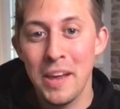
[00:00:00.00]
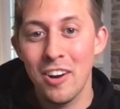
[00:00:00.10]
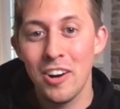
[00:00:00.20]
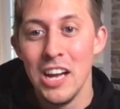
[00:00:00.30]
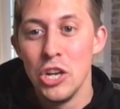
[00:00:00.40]

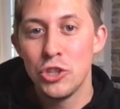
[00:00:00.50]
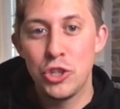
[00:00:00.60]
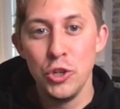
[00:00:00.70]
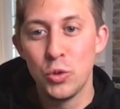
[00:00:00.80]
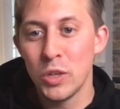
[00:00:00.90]
here,
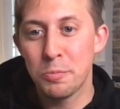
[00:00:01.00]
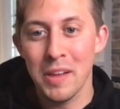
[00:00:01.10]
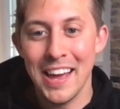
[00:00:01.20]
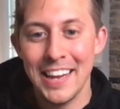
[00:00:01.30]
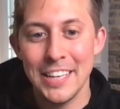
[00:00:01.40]
choose which
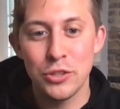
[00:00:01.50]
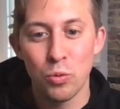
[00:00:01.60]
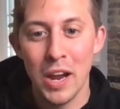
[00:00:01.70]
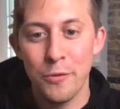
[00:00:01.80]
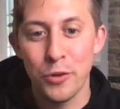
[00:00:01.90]
plan is
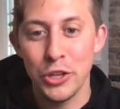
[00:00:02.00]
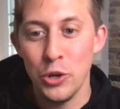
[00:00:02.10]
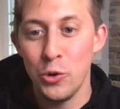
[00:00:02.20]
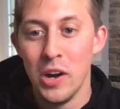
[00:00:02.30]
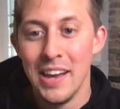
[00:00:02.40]
right for
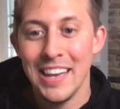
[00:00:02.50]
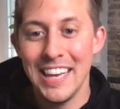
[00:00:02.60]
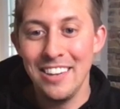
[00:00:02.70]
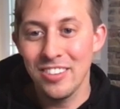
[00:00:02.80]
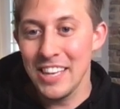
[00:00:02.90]
you,
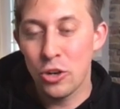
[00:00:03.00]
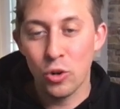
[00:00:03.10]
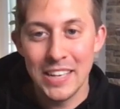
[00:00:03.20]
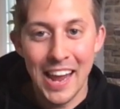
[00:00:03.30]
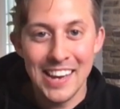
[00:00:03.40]
easily
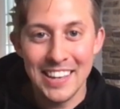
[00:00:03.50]
create an